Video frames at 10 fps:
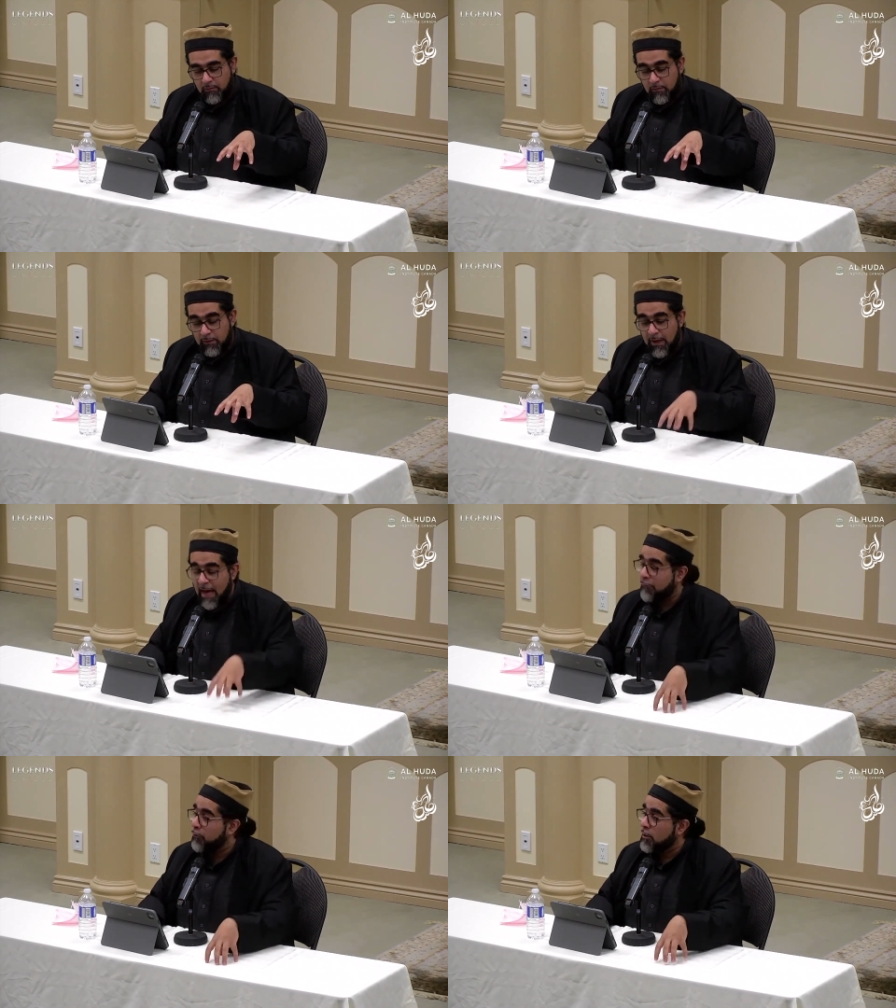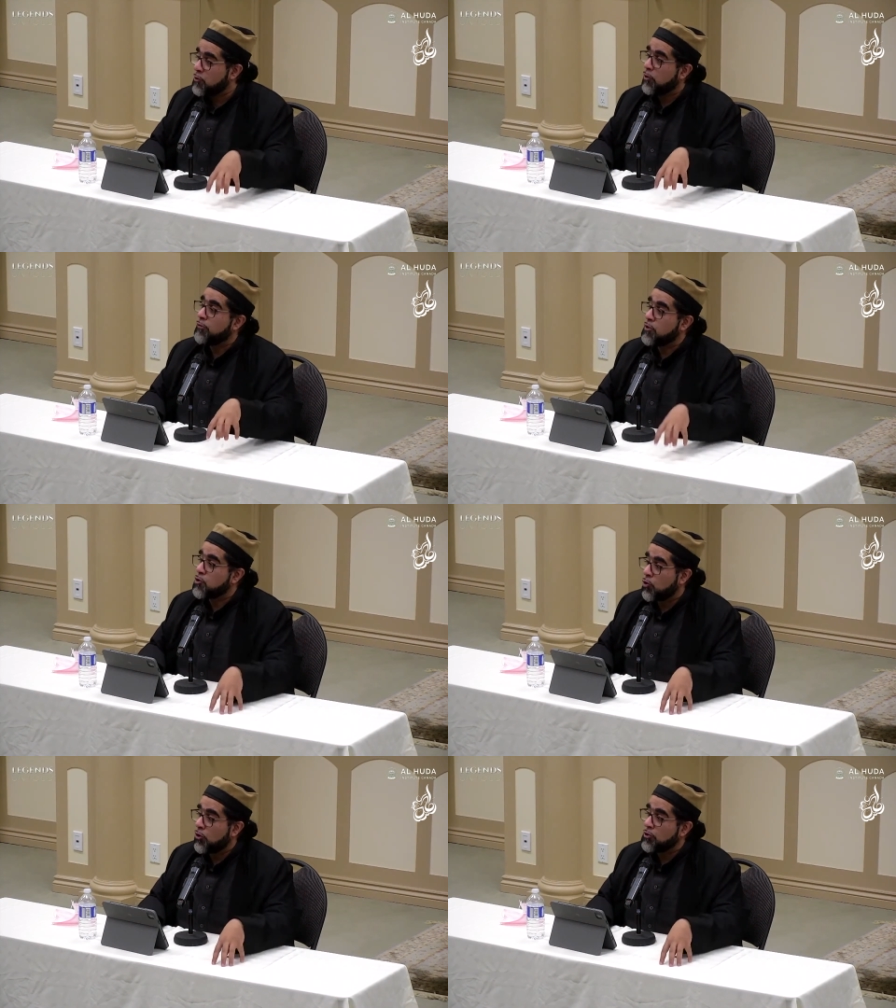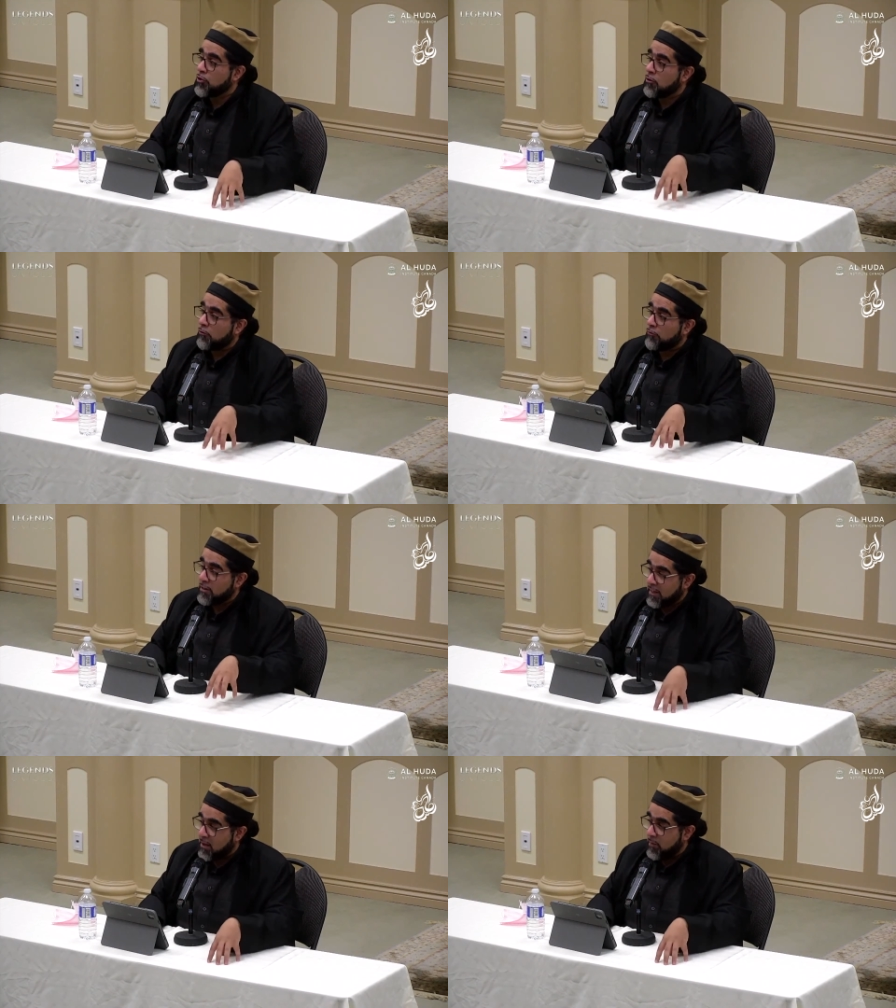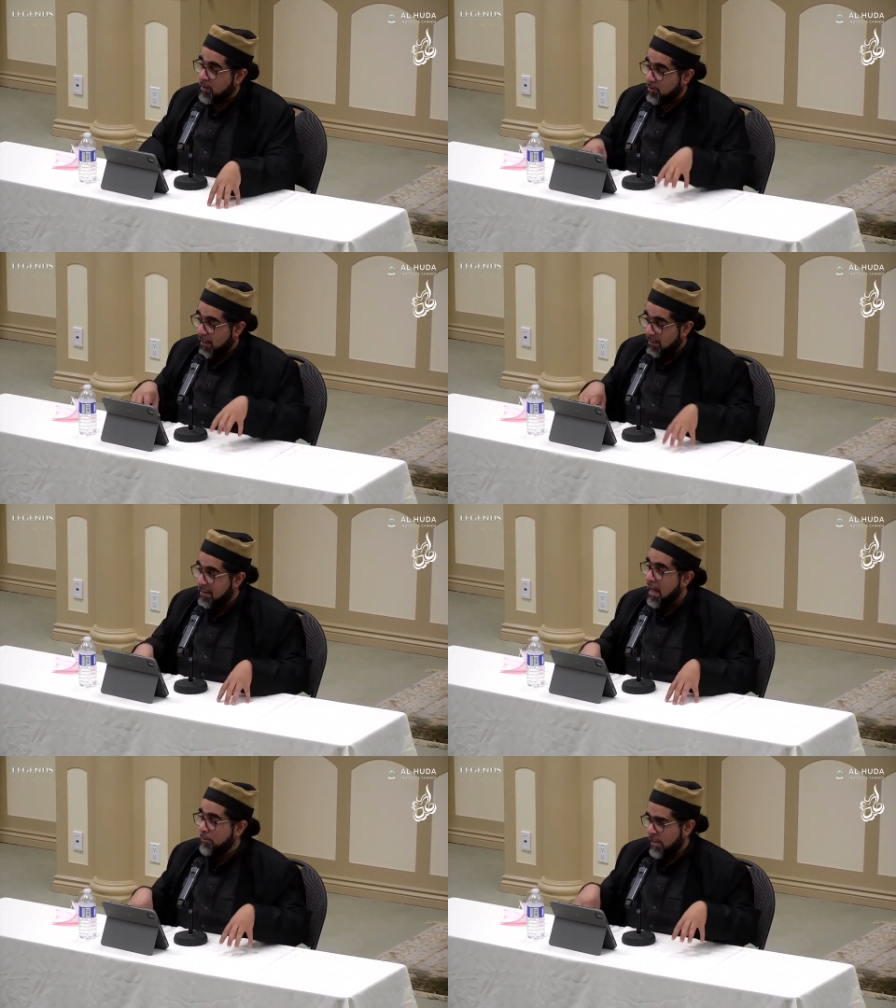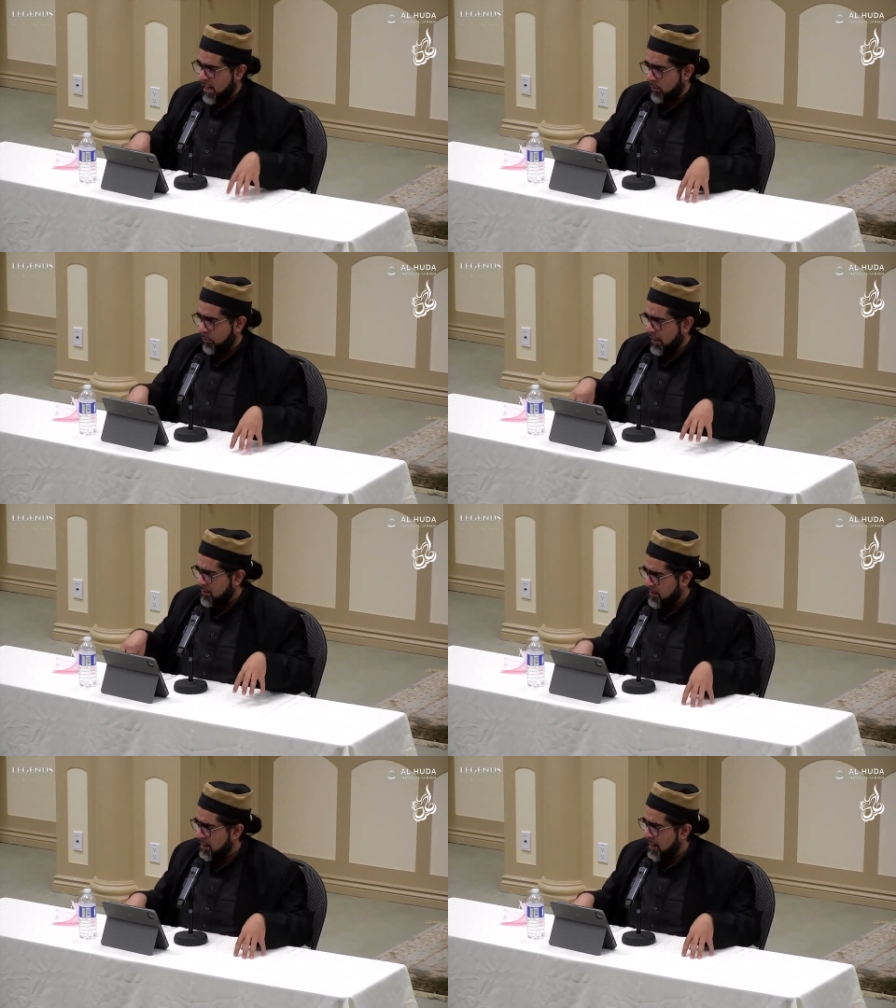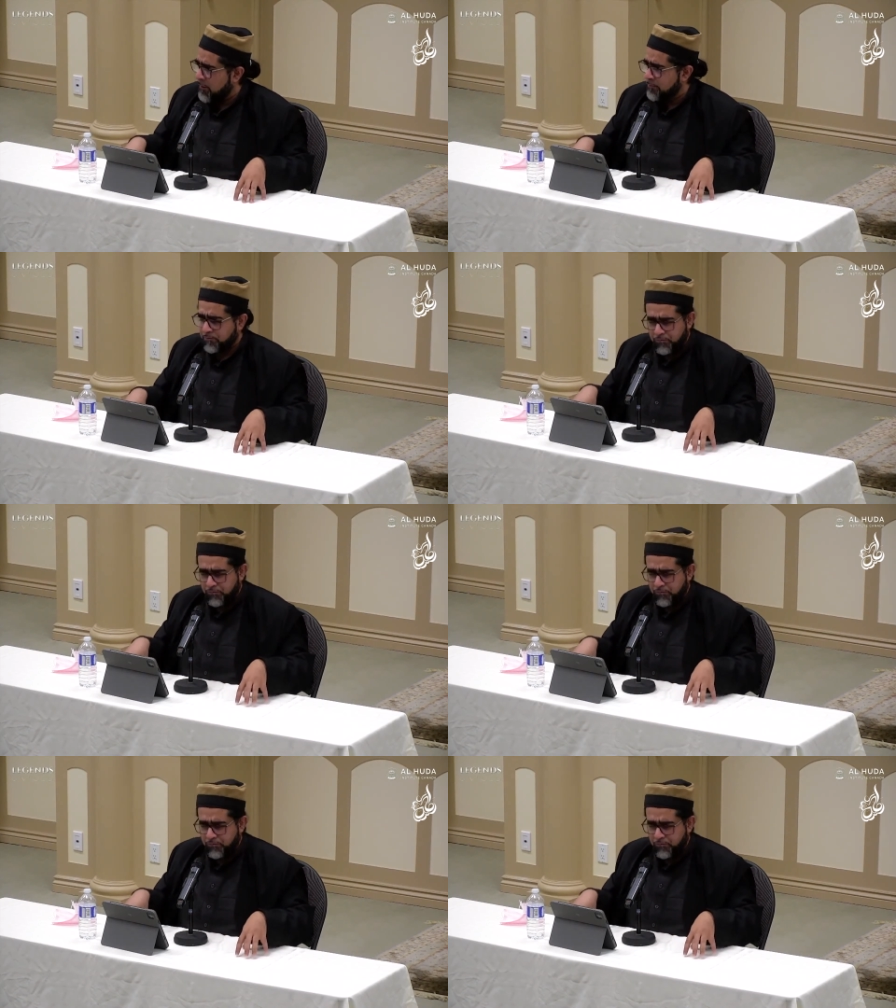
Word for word: the efforts of distortion of his image that is hap- taking place today